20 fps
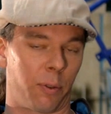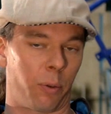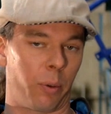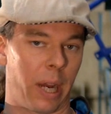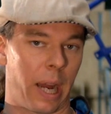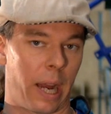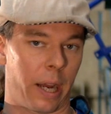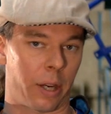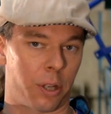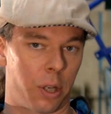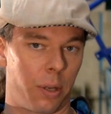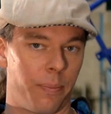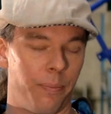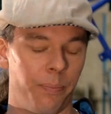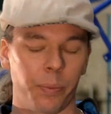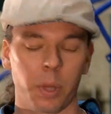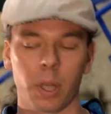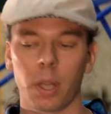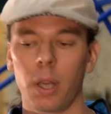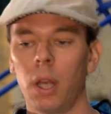a reaction.
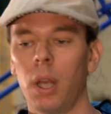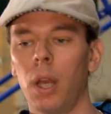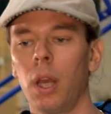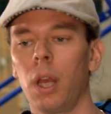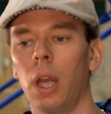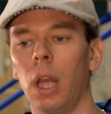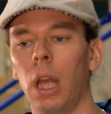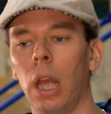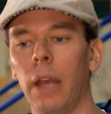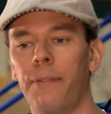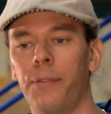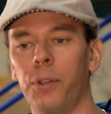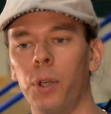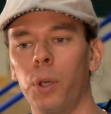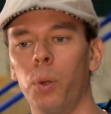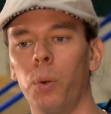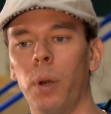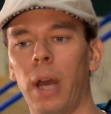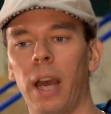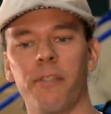If
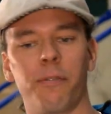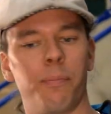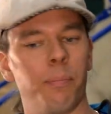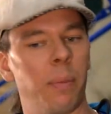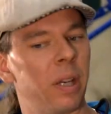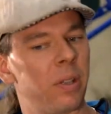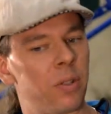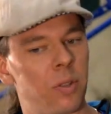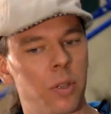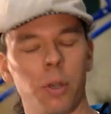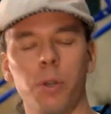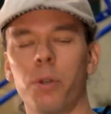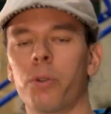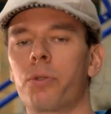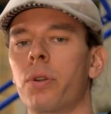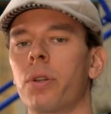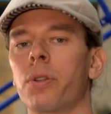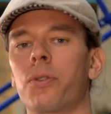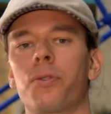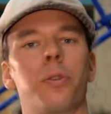you have mixed the
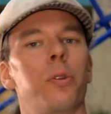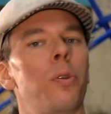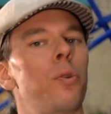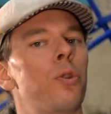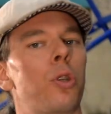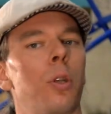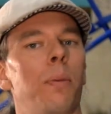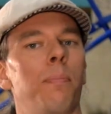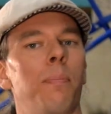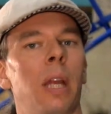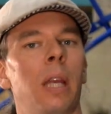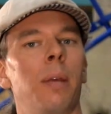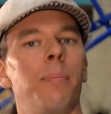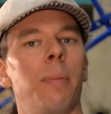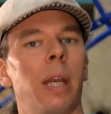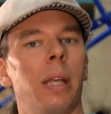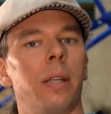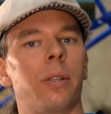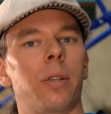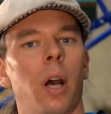nutrient solution many,
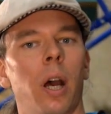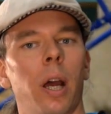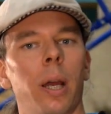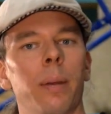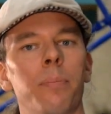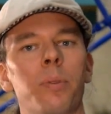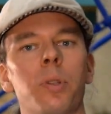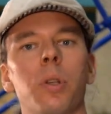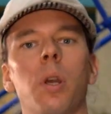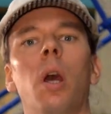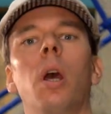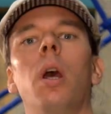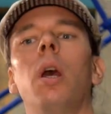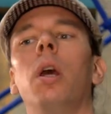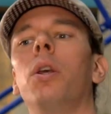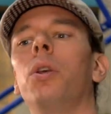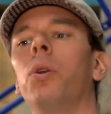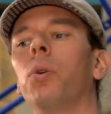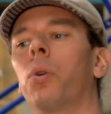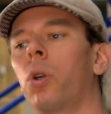many times,
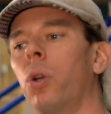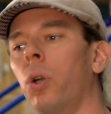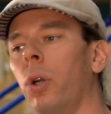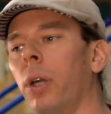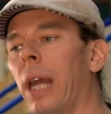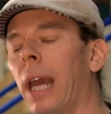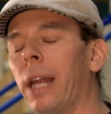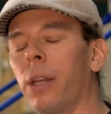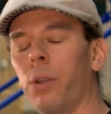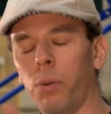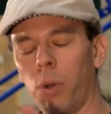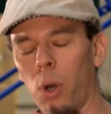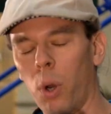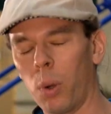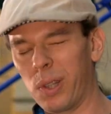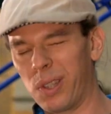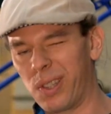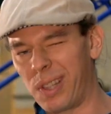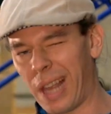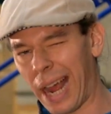you could, and you know
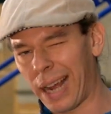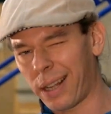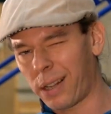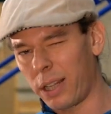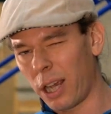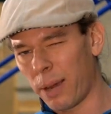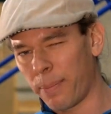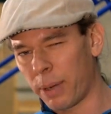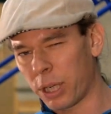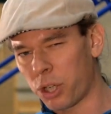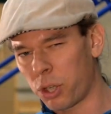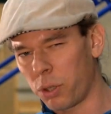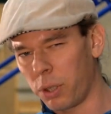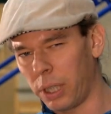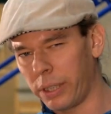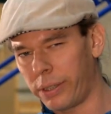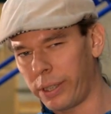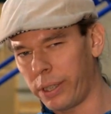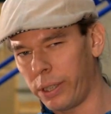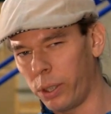exactly how much you
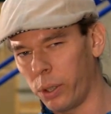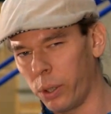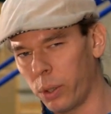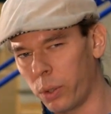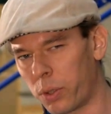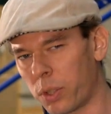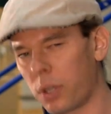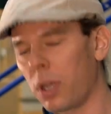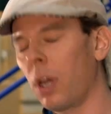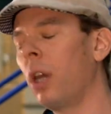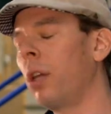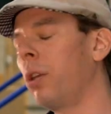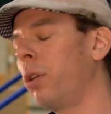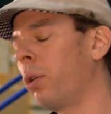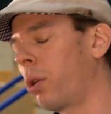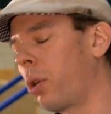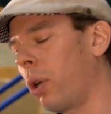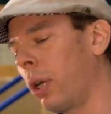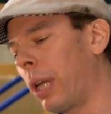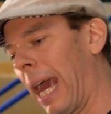need to use,
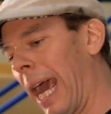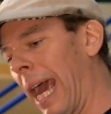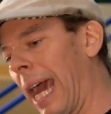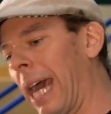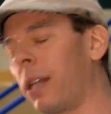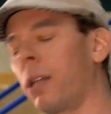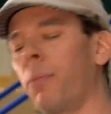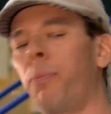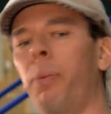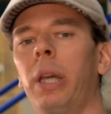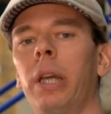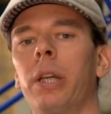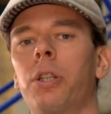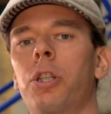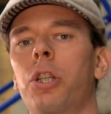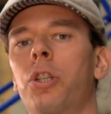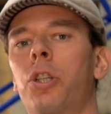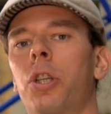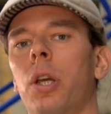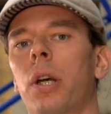you could add the
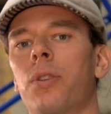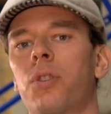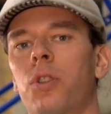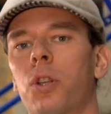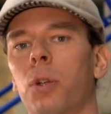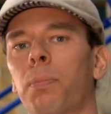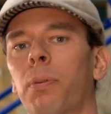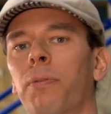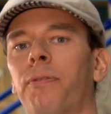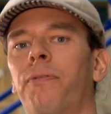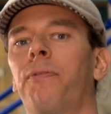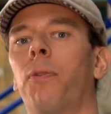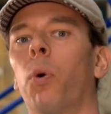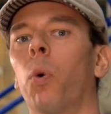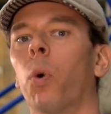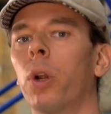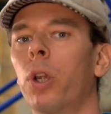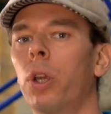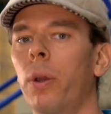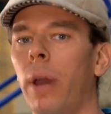pH adjuster
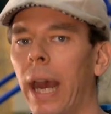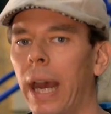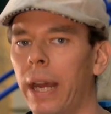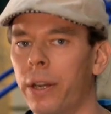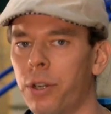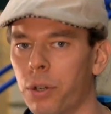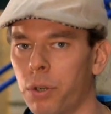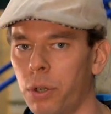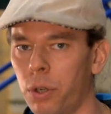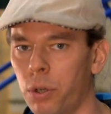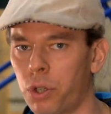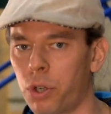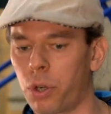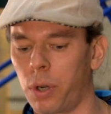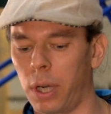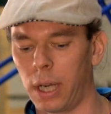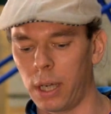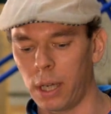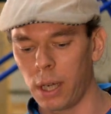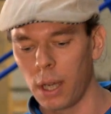before you add your
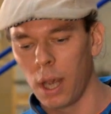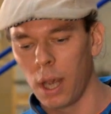nutrient.